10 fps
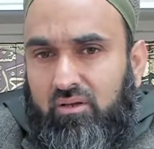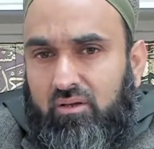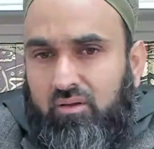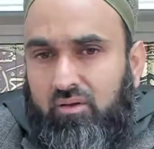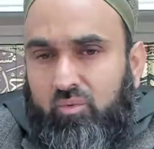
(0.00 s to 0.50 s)

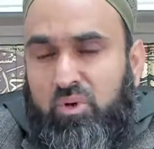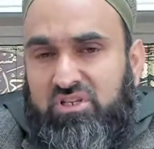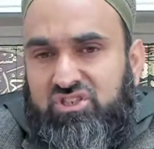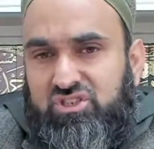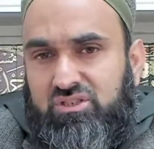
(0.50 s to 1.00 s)

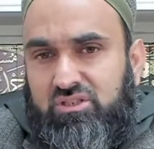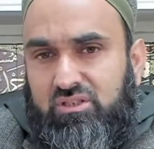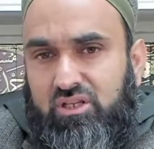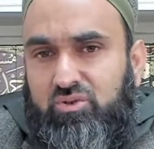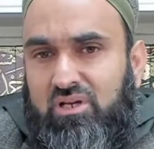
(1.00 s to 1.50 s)
wish
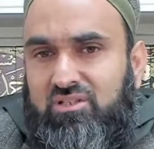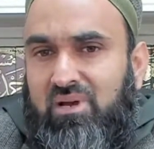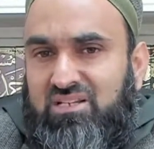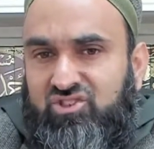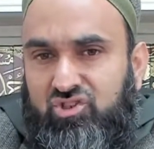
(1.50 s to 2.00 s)
that you had some
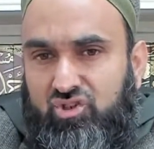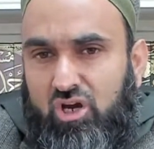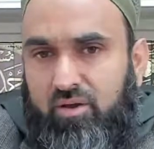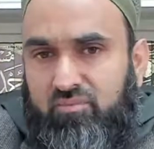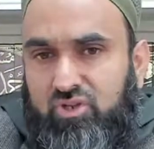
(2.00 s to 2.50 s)
extra
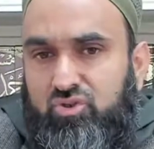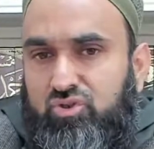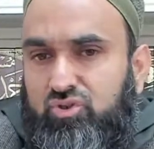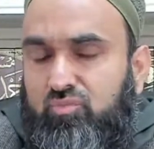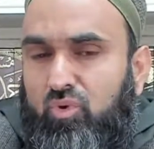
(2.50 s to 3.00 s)
time that you could do
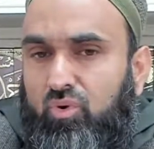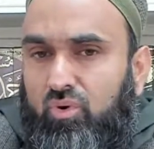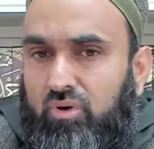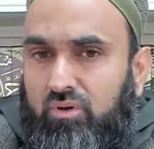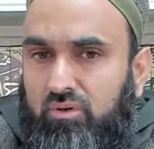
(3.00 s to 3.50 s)
more.
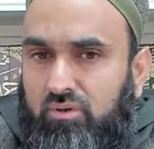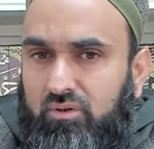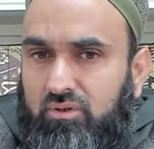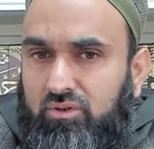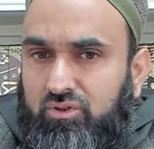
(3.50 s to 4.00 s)

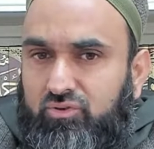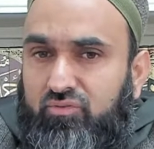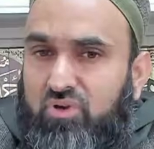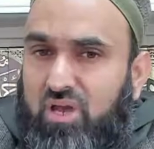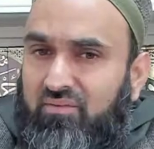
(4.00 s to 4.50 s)
So if you
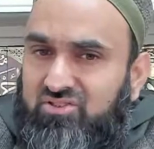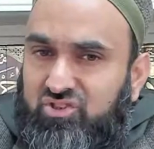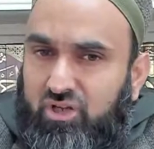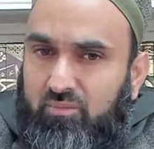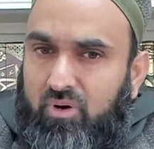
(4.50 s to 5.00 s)
have extra
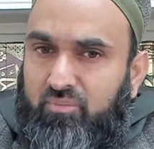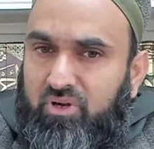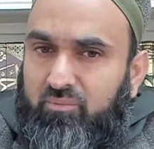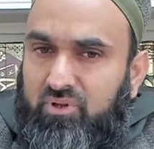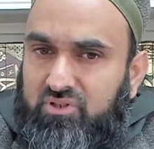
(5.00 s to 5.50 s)
time, my brilliant
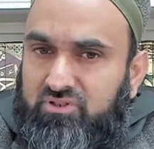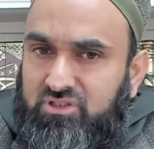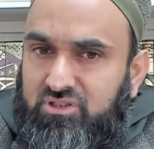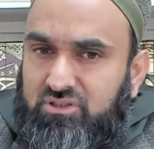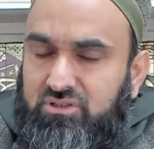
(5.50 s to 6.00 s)
brothers and
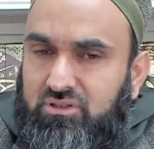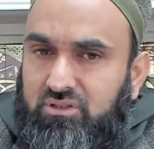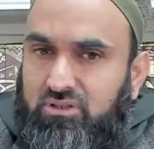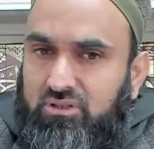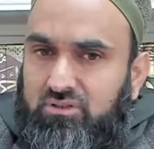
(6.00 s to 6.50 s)
sisters,
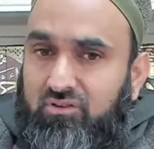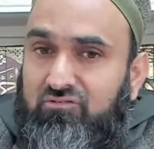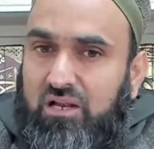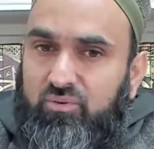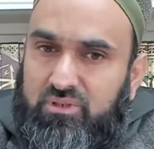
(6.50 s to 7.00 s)
then
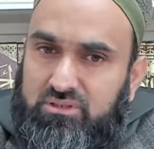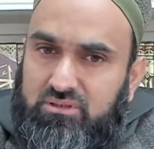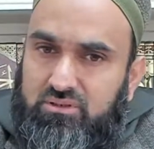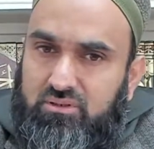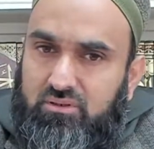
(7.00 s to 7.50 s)
value it.
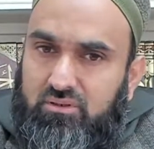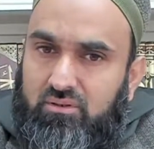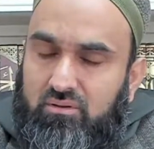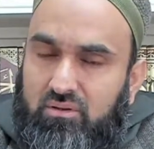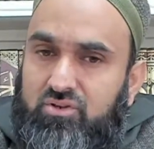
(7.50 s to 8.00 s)

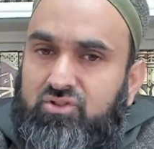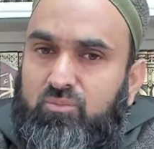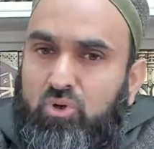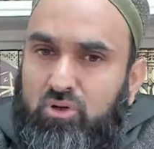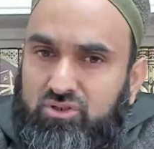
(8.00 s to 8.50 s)
Learn some
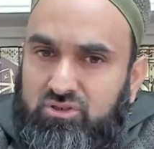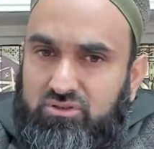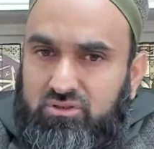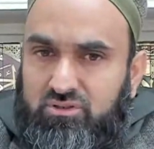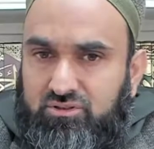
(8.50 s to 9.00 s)
knowledge.
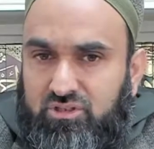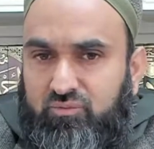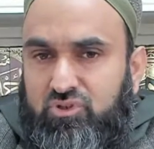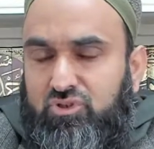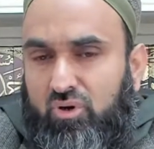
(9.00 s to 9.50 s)
Sit with
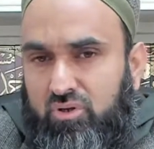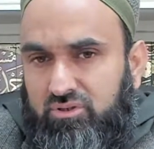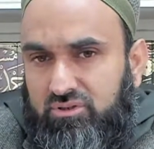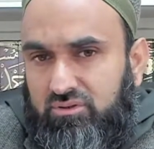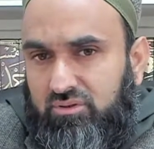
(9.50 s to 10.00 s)

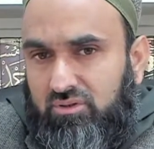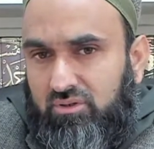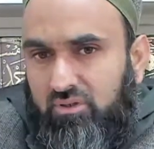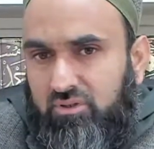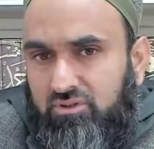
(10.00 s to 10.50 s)
scholars,
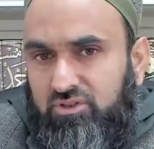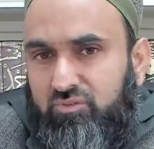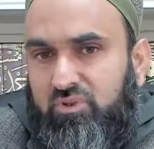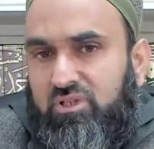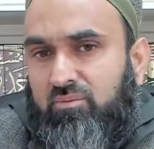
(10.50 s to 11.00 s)
sit with
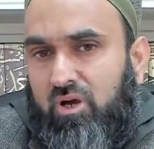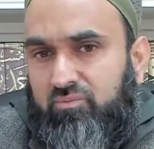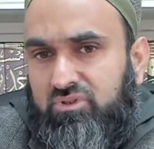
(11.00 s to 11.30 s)
imams,